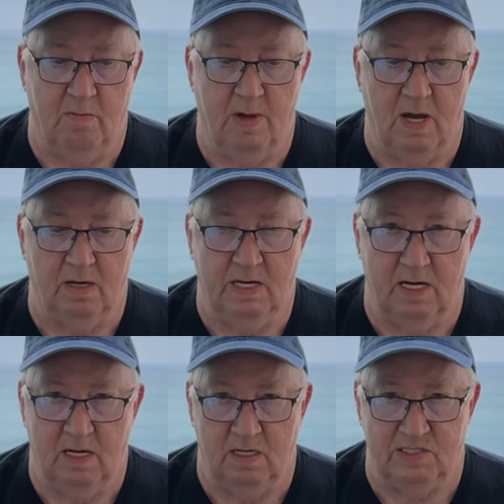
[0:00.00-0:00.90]
about
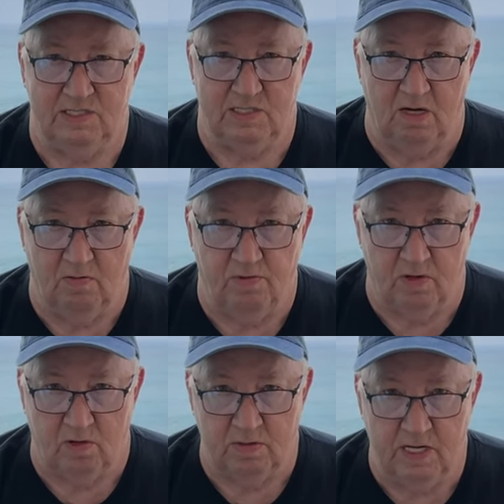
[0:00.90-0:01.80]
getting a cell
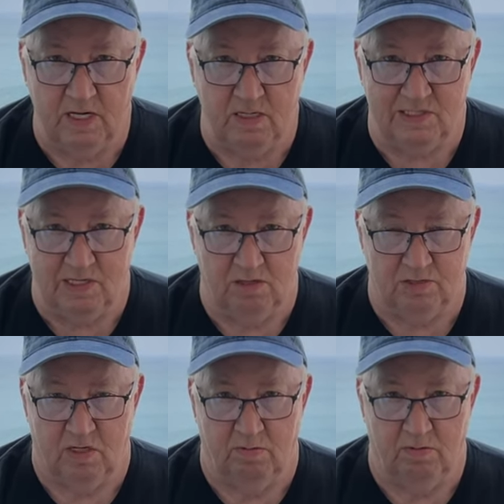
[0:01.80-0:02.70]
phone, getting cell
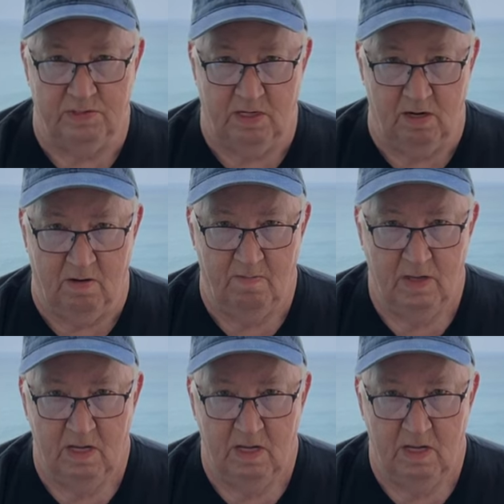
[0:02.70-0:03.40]
service here.